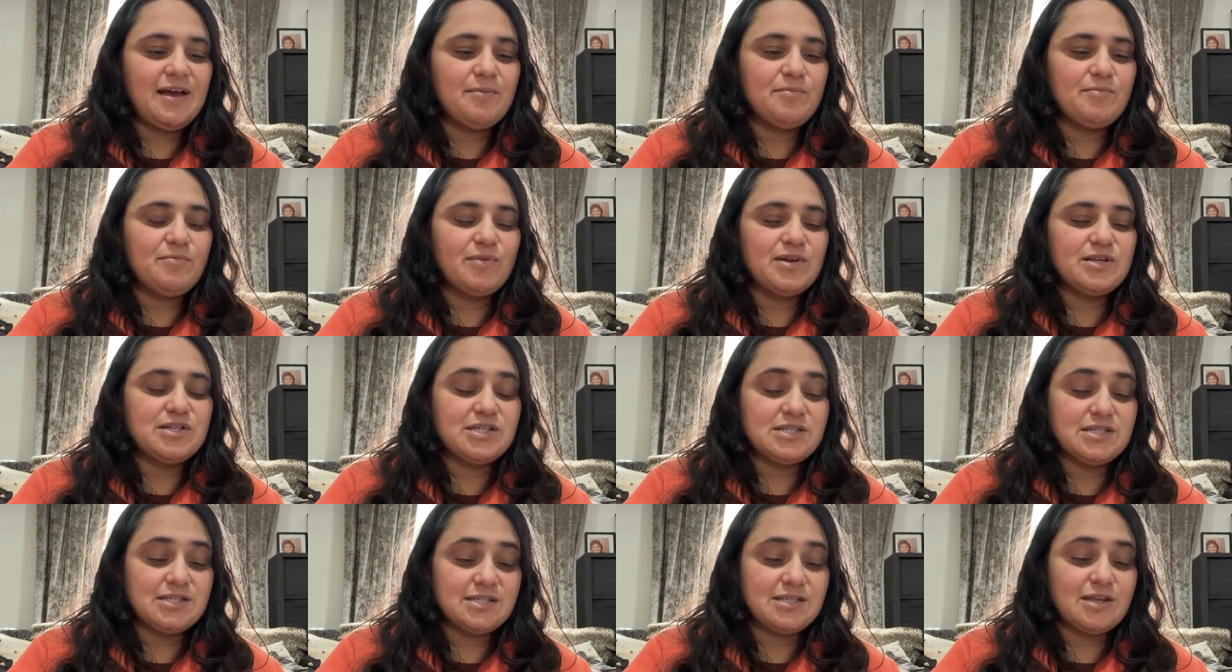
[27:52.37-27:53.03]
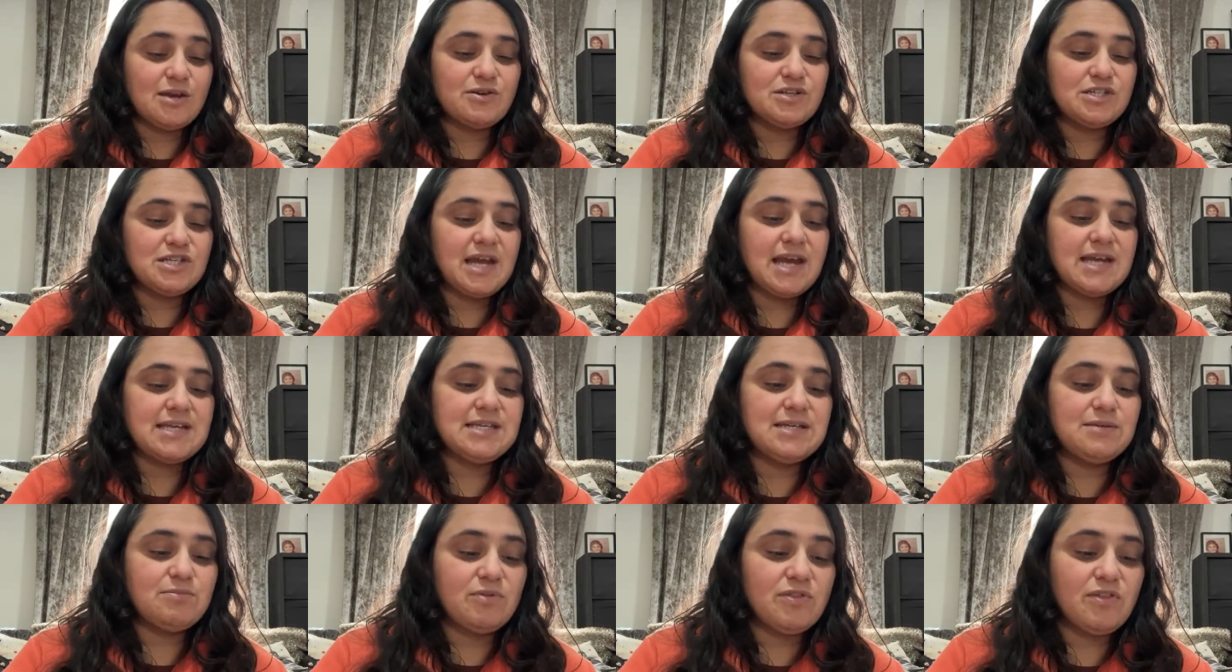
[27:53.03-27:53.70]
which is
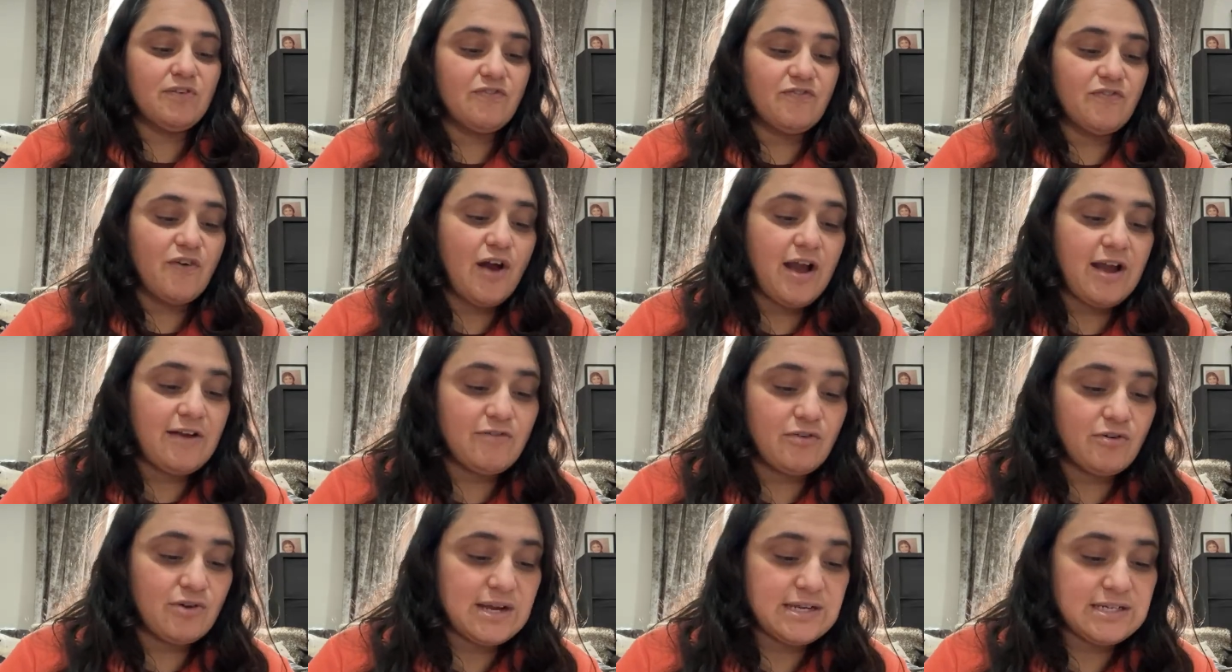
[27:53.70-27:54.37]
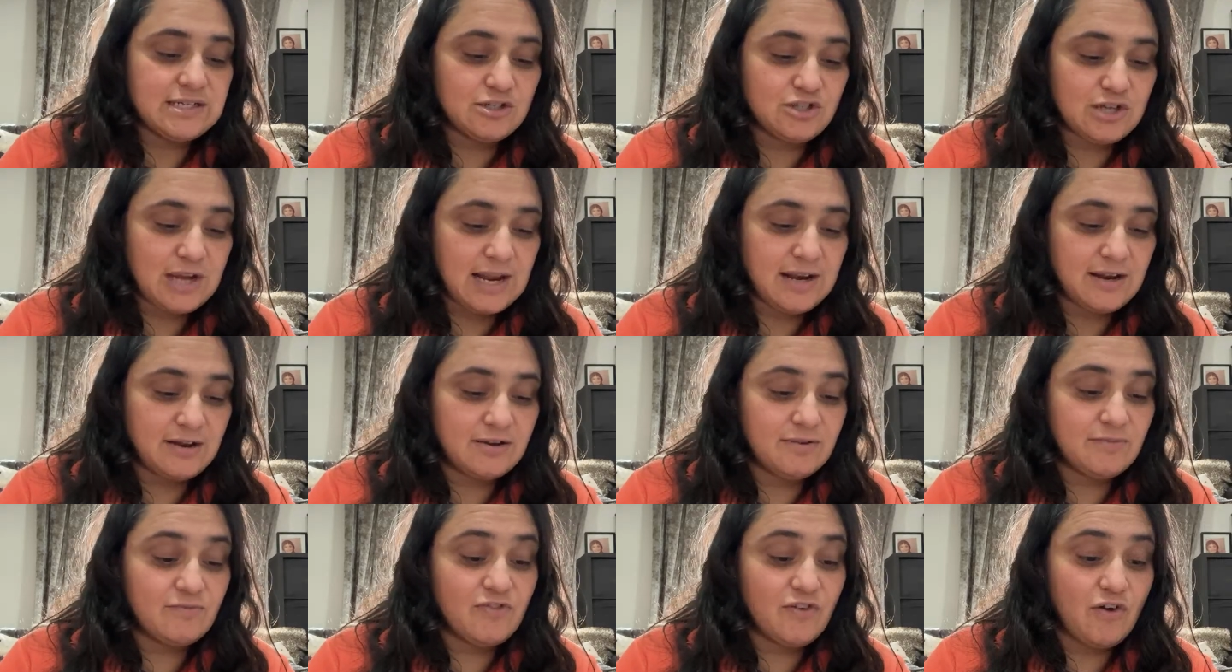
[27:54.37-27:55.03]
associated with the thyroid,
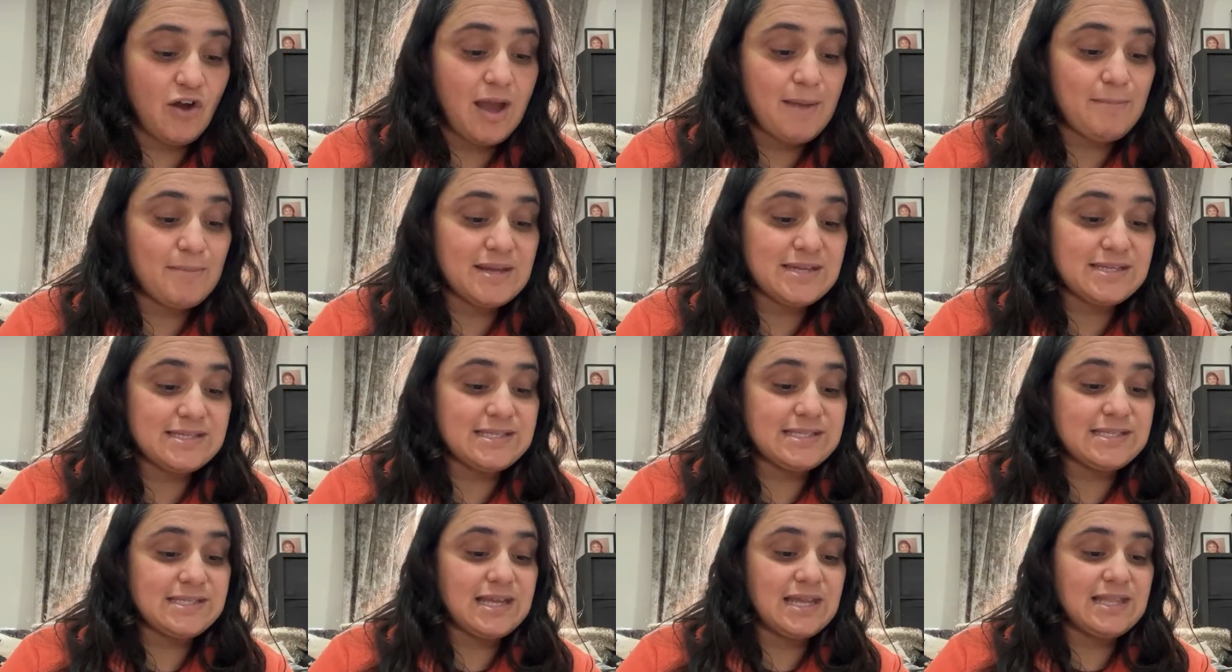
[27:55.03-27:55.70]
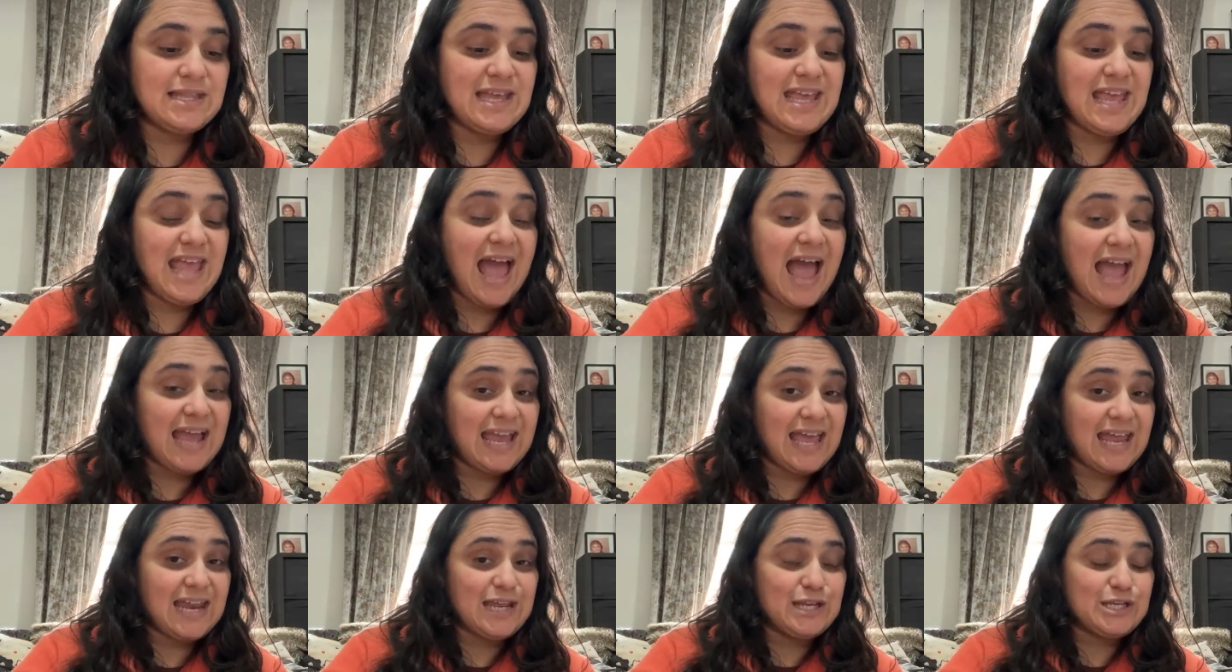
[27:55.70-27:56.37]
adrenaline, thymus, and the
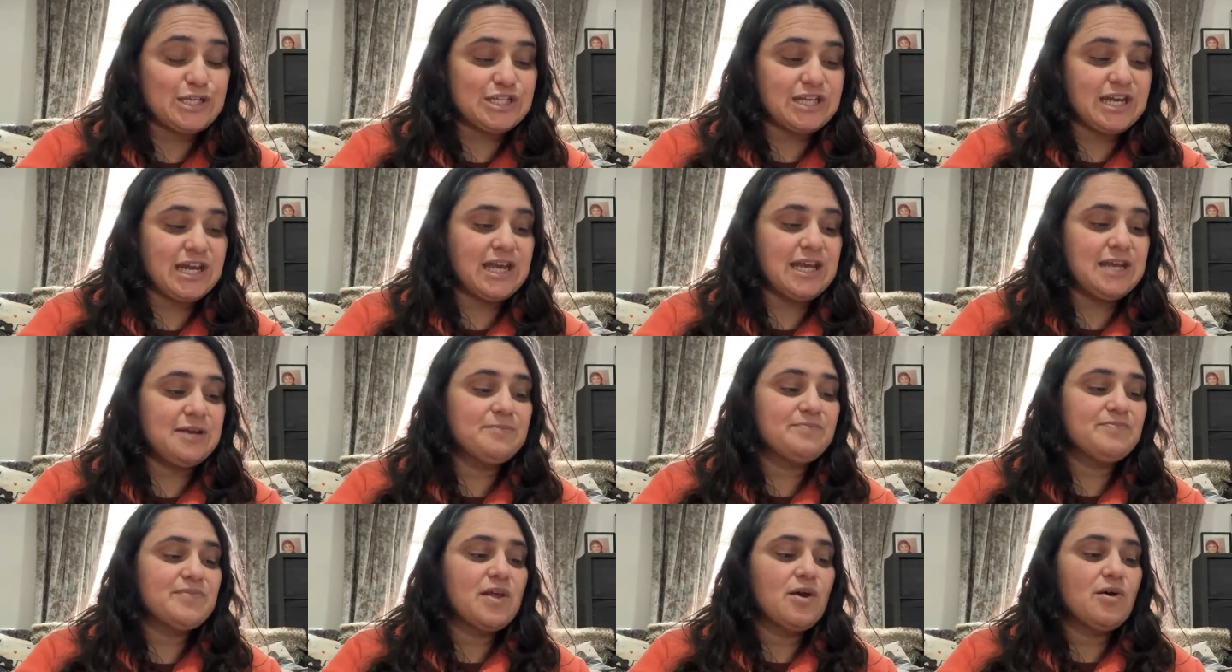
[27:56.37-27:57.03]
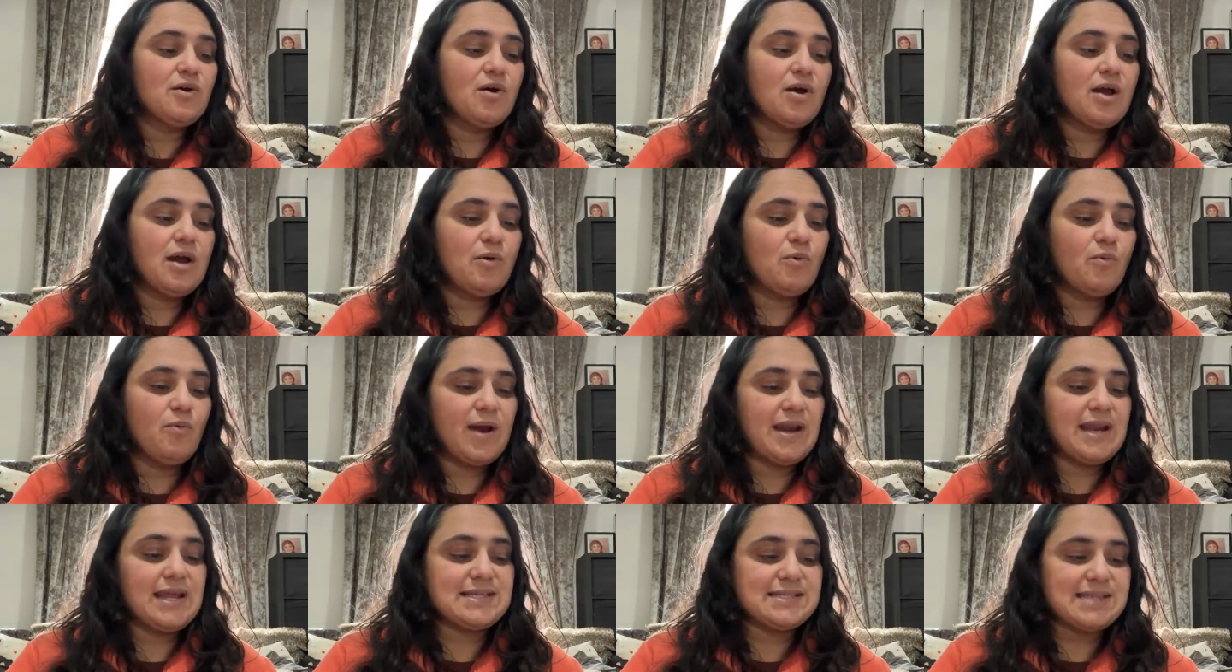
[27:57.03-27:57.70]
yang energy,
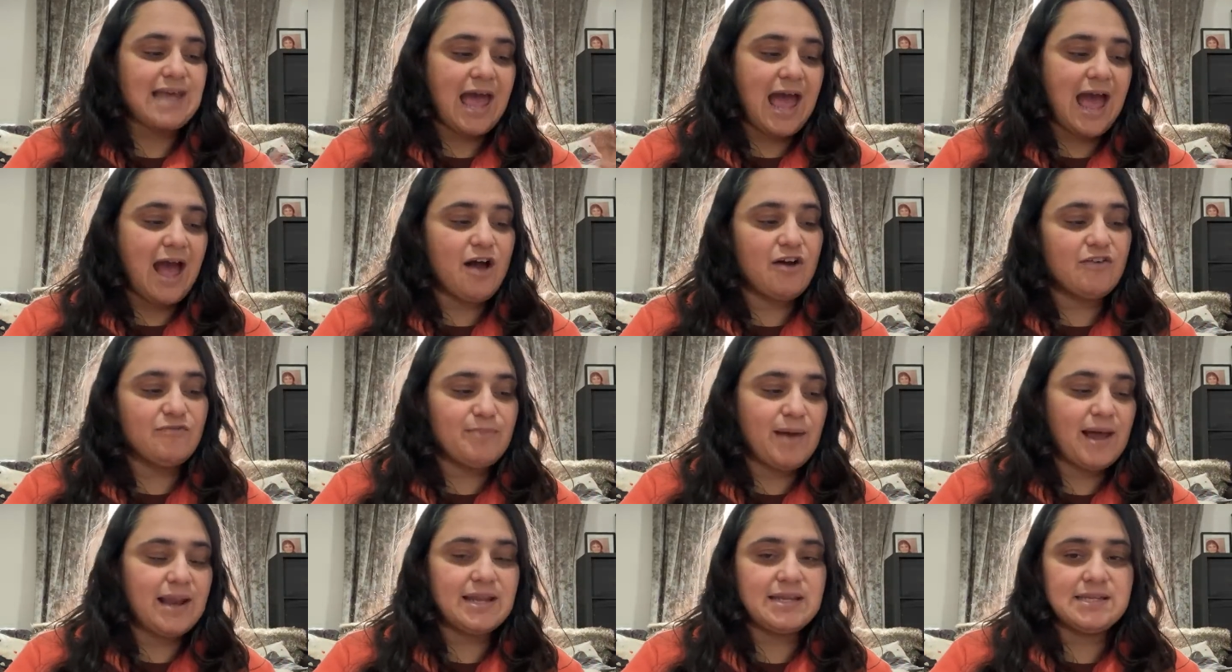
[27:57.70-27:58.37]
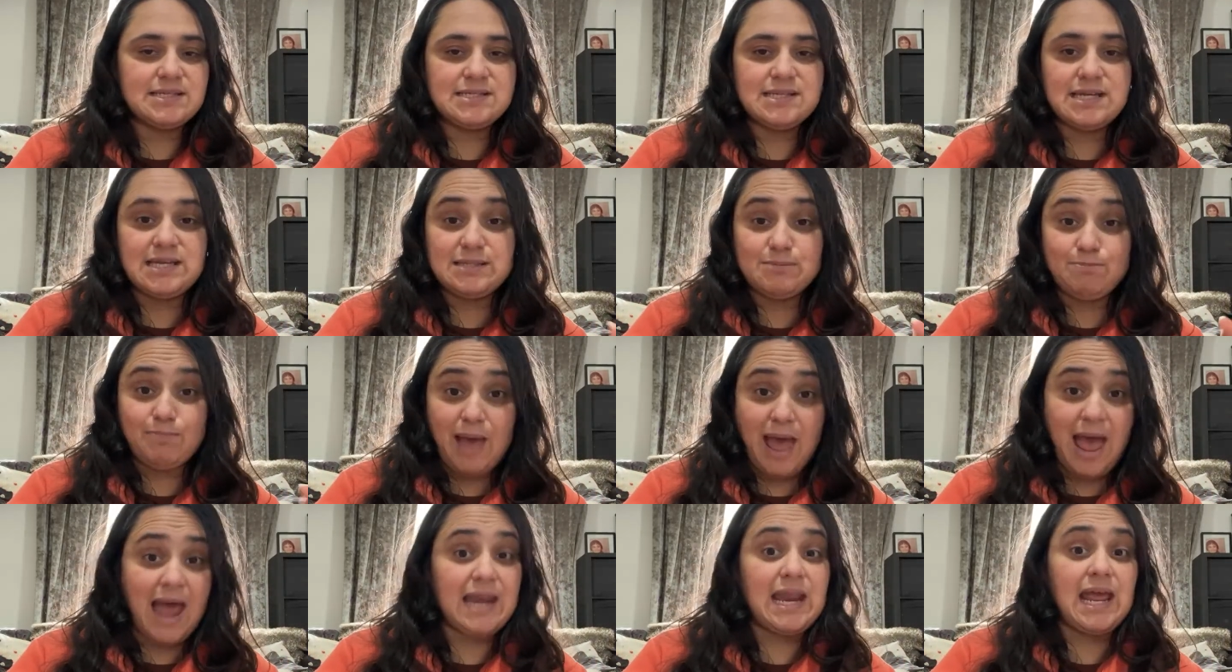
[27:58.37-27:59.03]
when it's out of balance, is
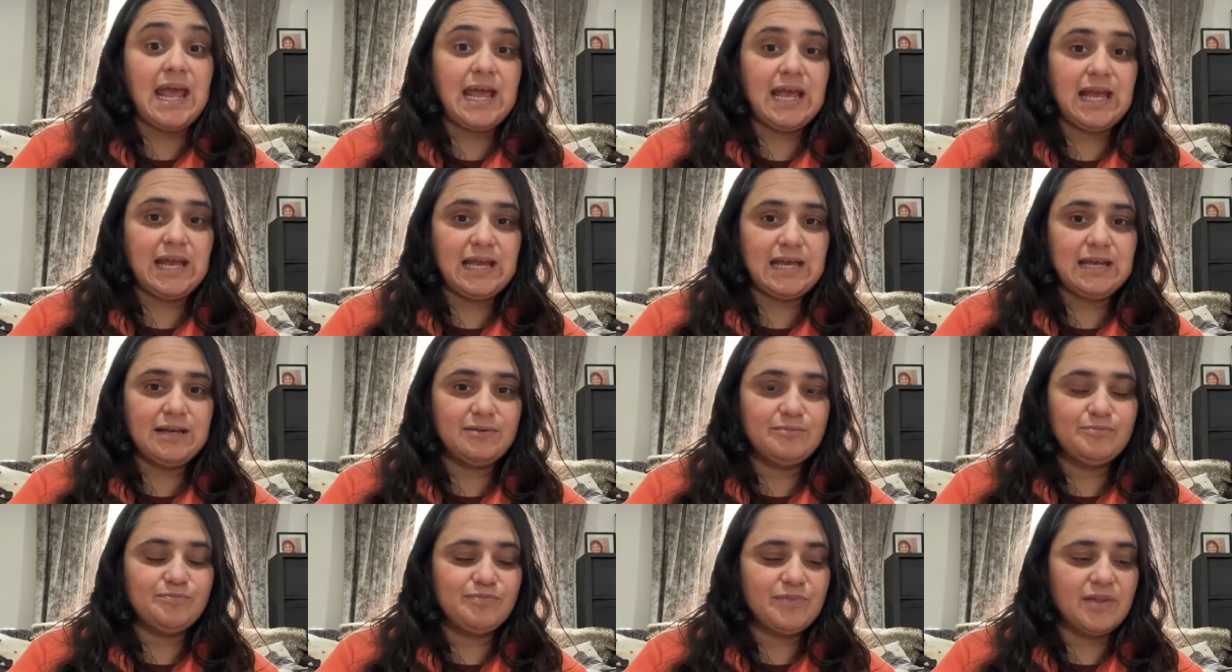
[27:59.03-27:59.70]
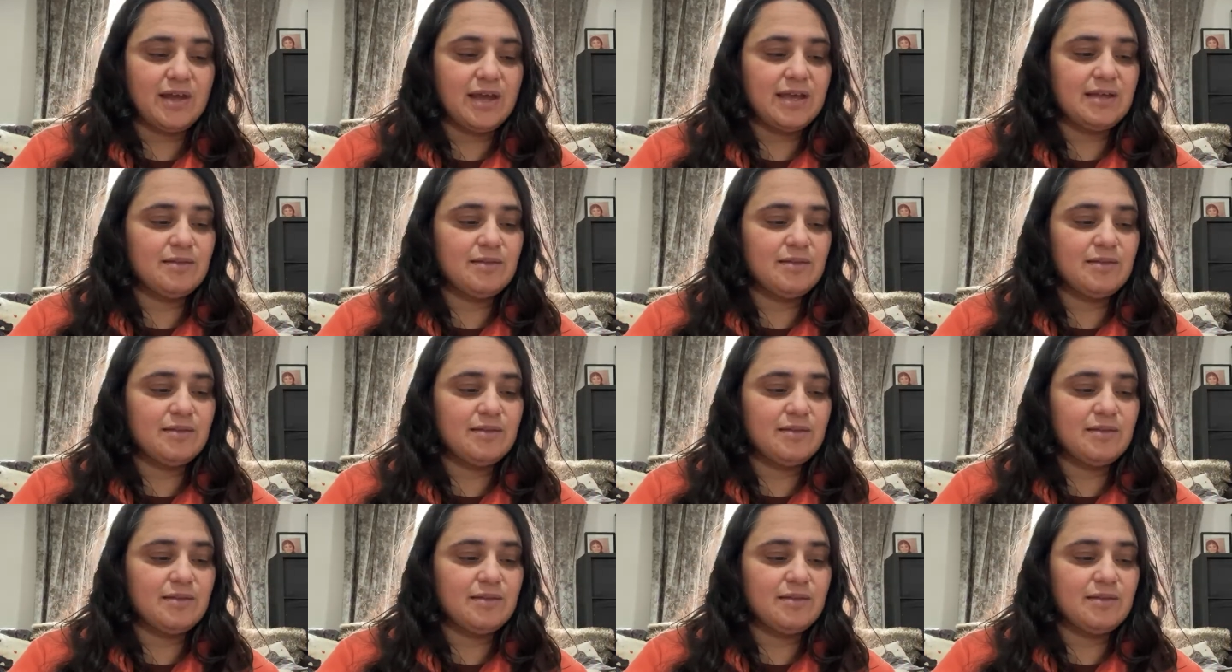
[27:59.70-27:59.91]
panic, like